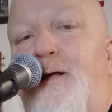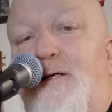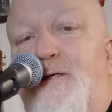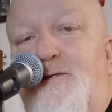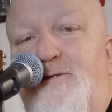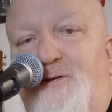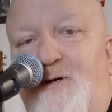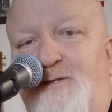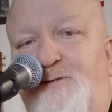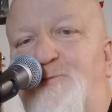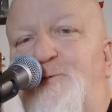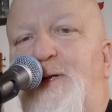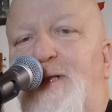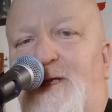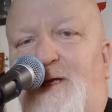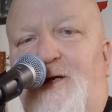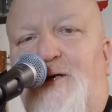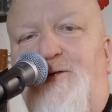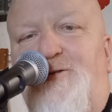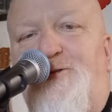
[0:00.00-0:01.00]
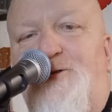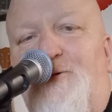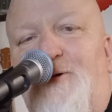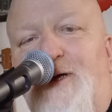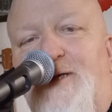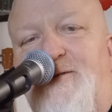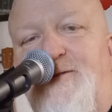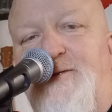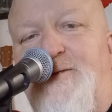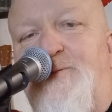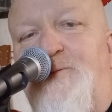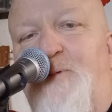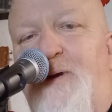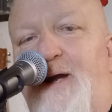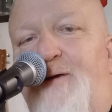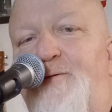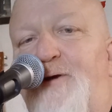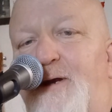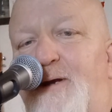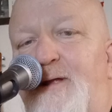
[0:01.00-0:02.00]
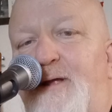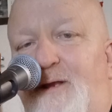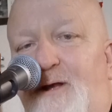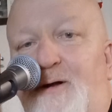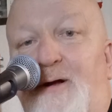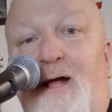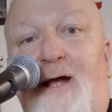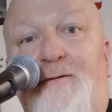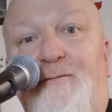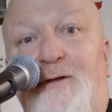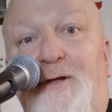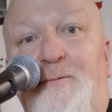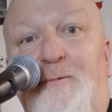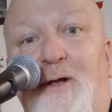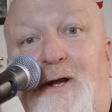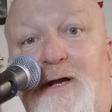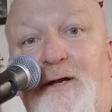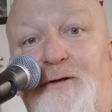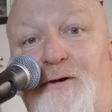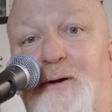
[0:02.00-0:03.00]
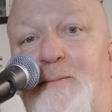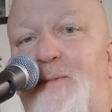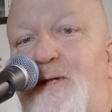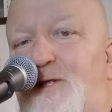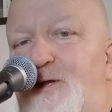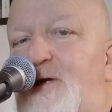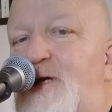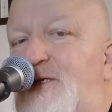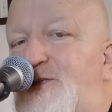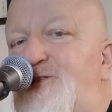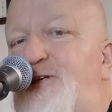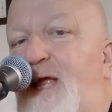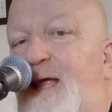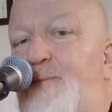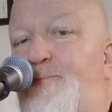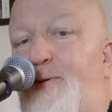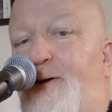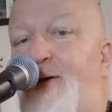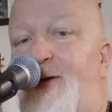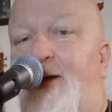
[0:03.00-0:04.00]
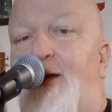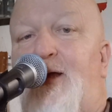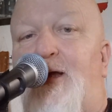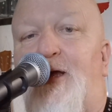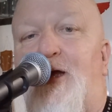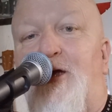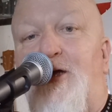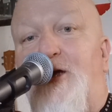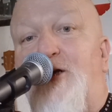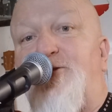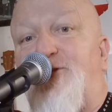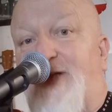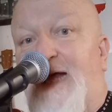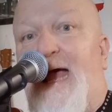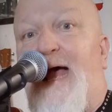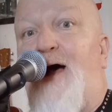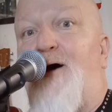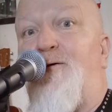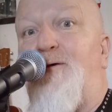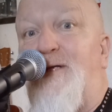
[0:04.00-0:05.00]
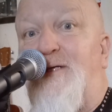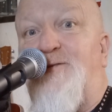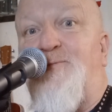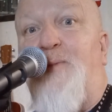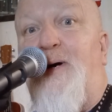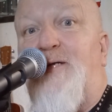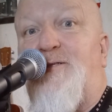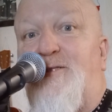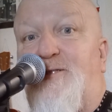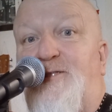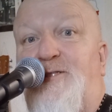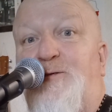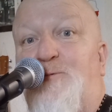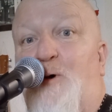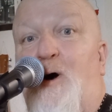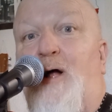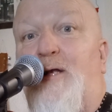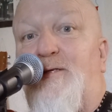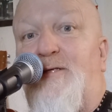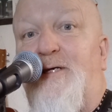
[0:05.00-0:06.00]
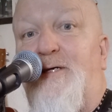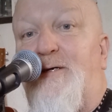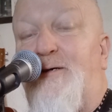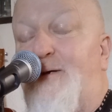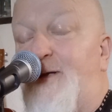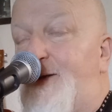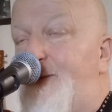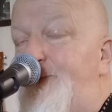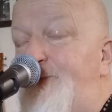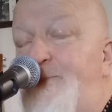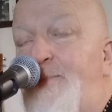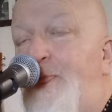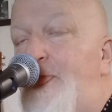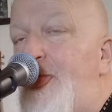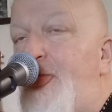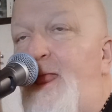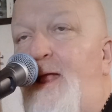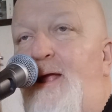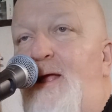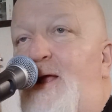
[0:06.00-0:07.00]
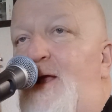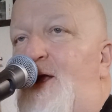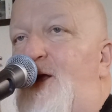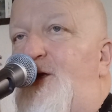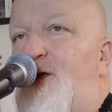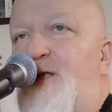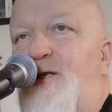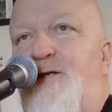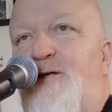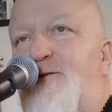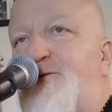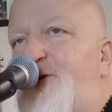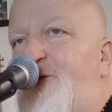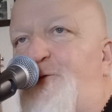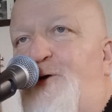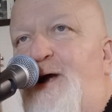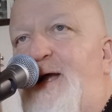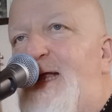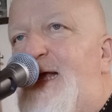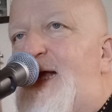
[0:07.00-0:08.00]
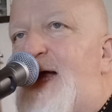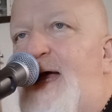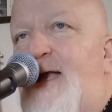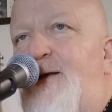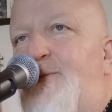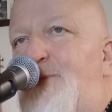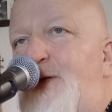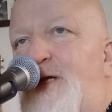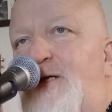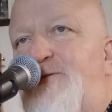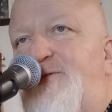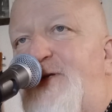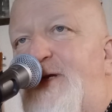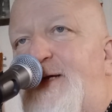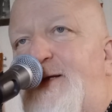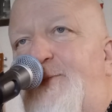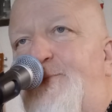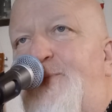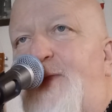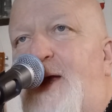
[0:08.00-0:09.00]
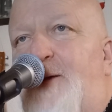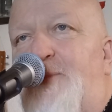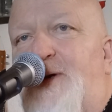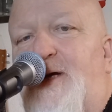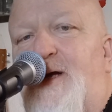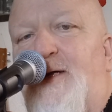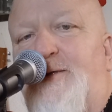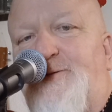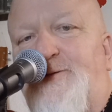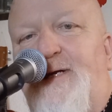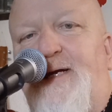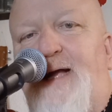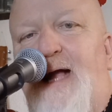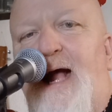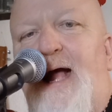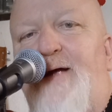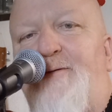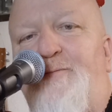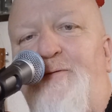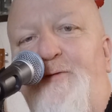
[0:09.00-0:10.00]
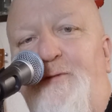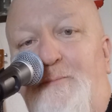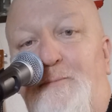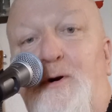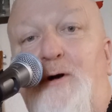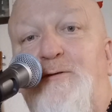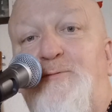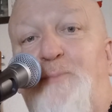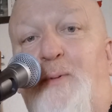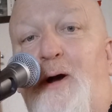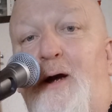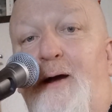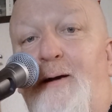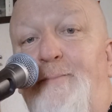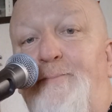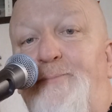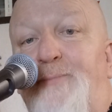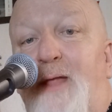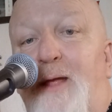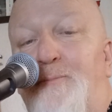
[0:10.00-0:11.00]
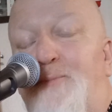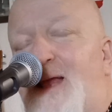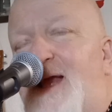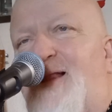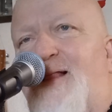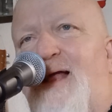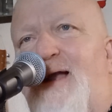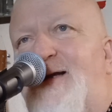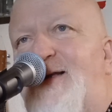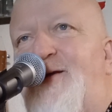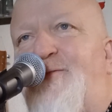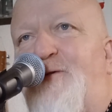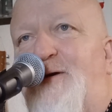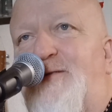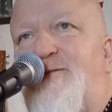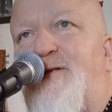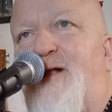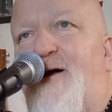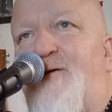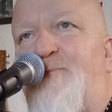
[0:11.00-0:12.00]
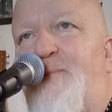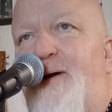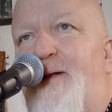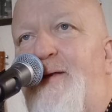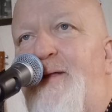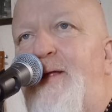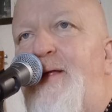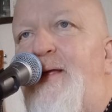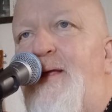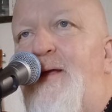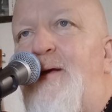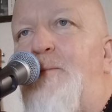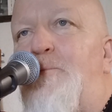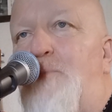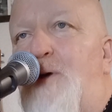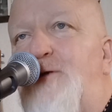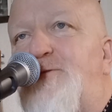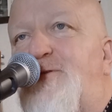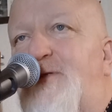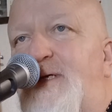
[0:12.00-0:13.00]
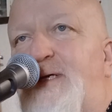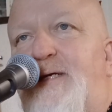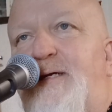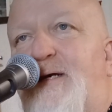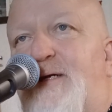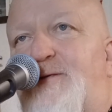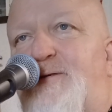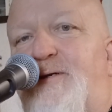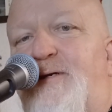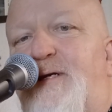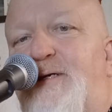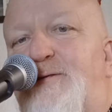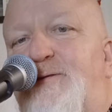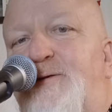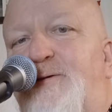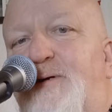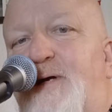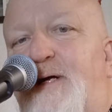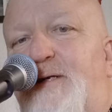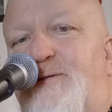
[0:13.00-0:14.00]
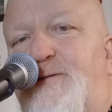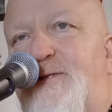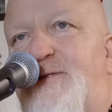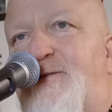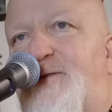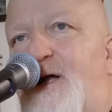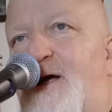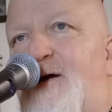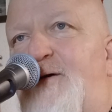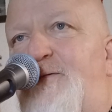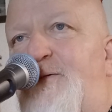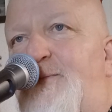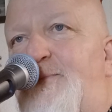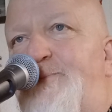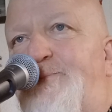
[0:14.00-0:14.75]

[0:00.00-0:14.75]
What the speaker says: So it's really your choice, whatever, however you want to do it, but you can shape your sound as much as you want to, and you can use it for any kind of music. I'm a country guy for the most part. I play a lot of different stuff, but mostly traditional country stuff.